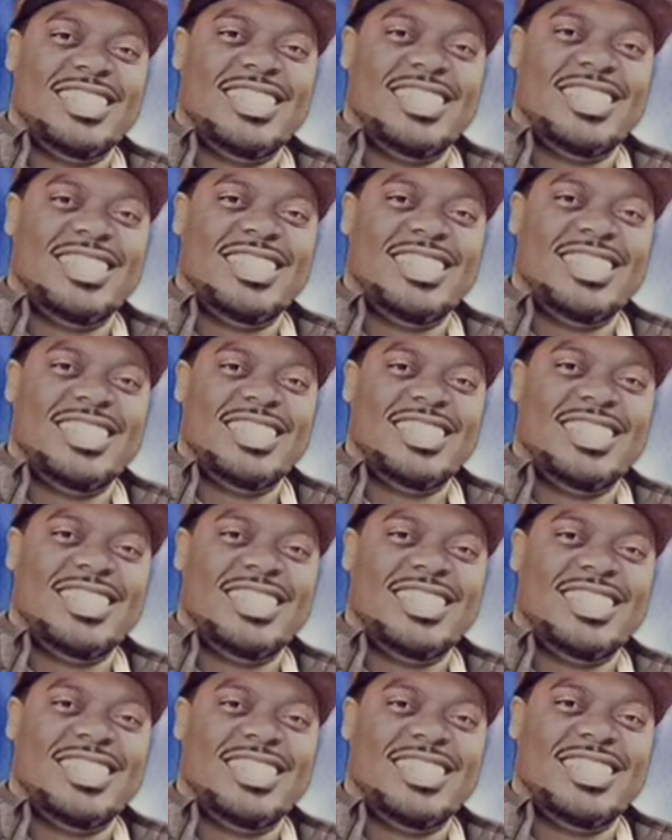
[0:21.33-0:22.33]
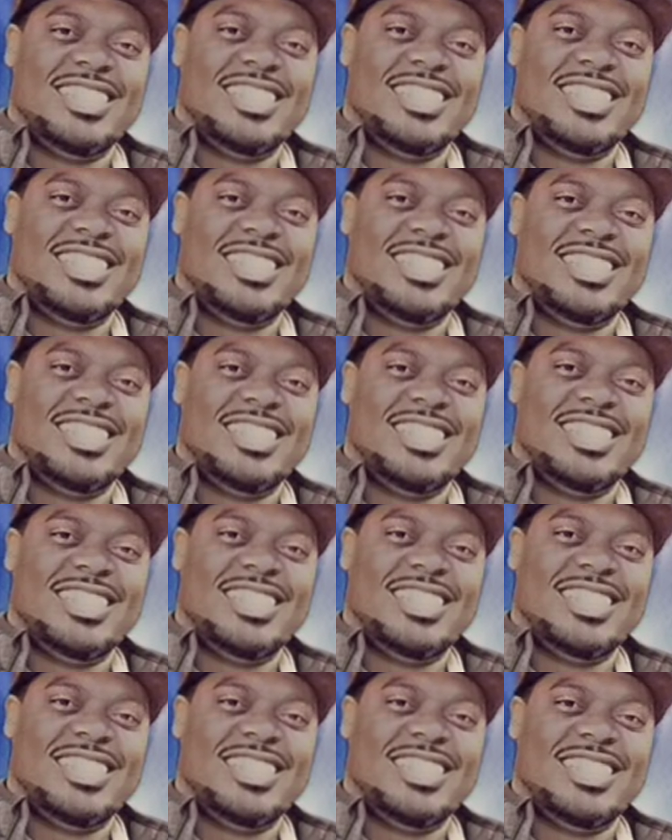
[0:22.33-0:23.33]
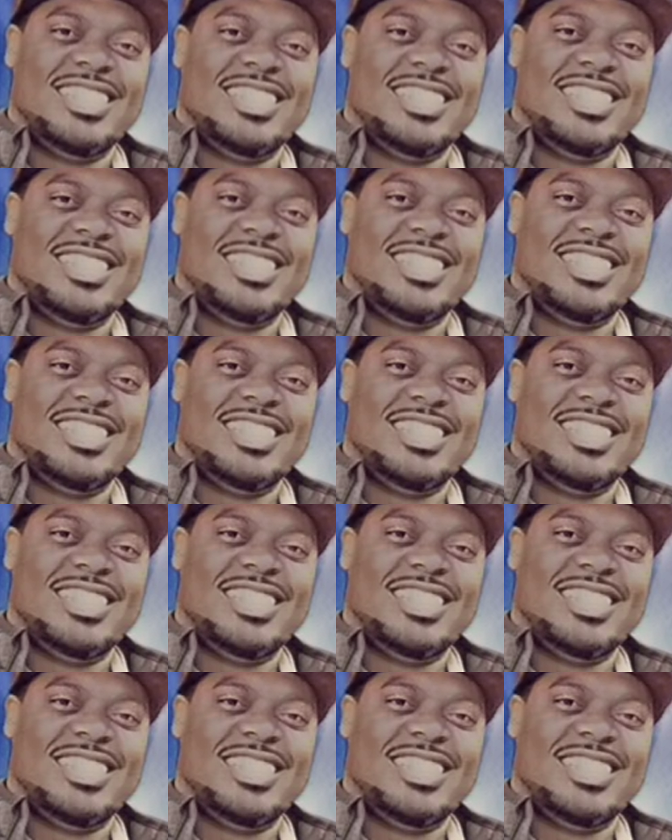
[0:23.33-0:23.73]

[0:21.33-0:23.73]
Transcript: Nobody speaks.